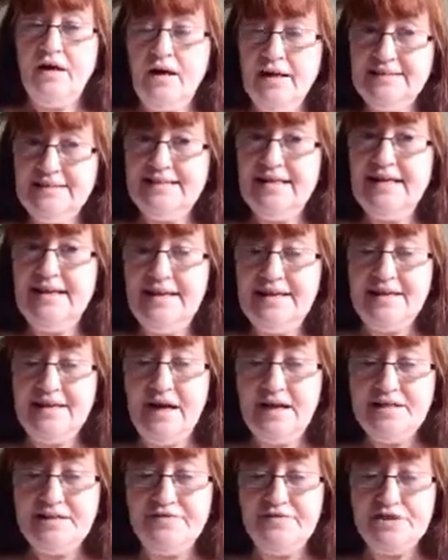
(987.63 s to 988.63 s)
Ideally,
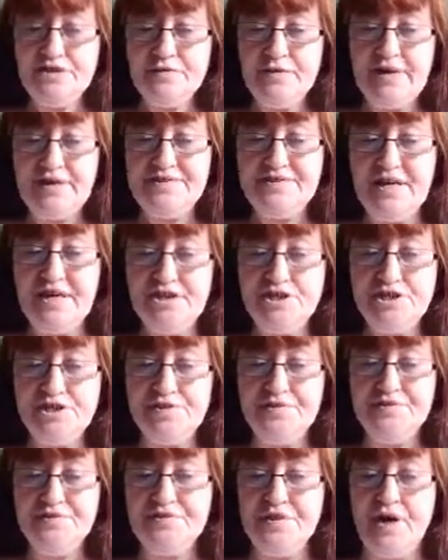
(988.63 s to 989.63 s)
guided
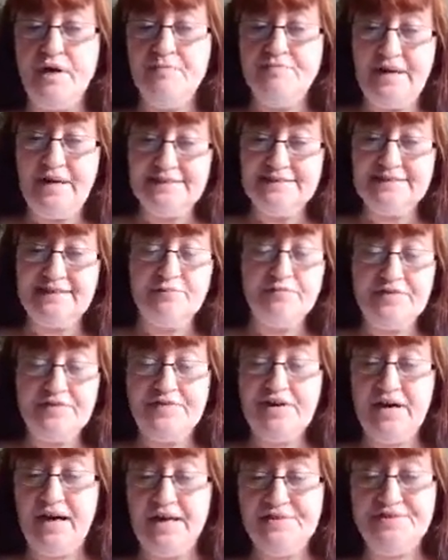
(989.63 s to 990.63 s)
visualizations are best done with
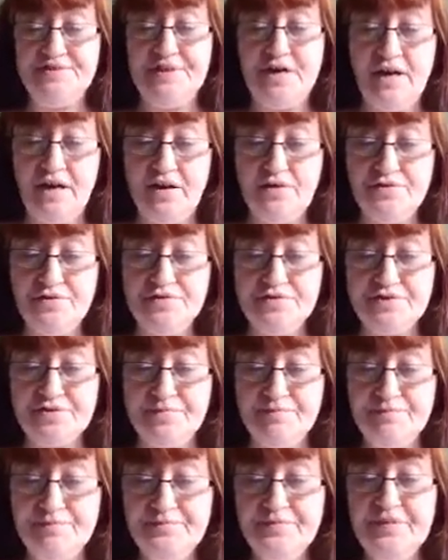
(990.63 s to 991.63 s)
the eyes
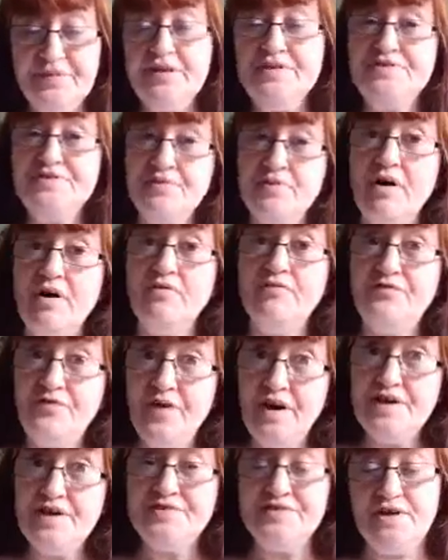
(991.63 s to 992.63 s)
closed. So I'll
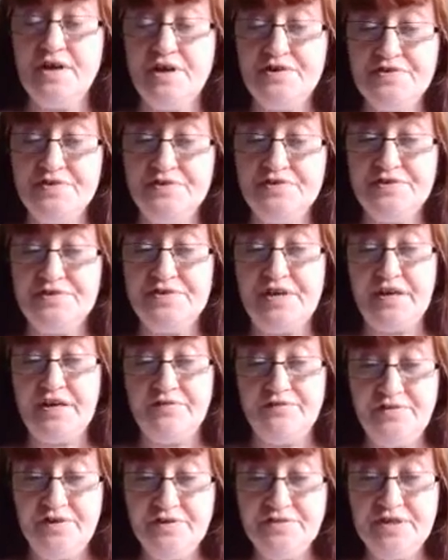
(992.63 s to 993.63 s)
first ask you to take
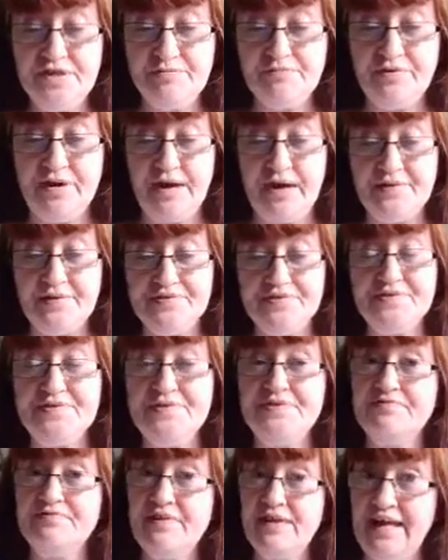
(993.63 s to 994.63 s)
a few deep
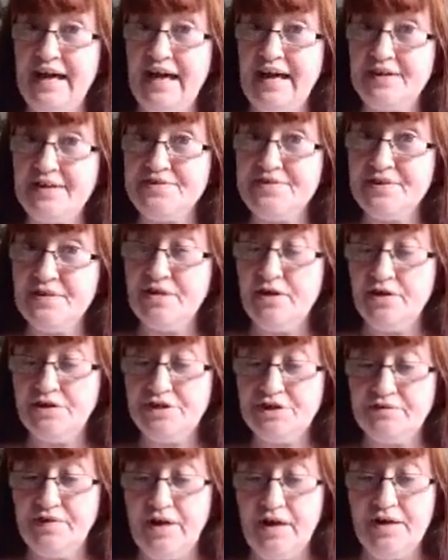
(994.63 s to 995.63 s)
breaths, relax and
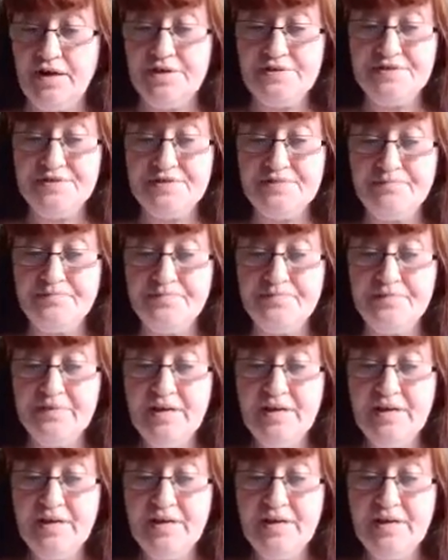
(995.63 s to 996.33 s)
close your eyes.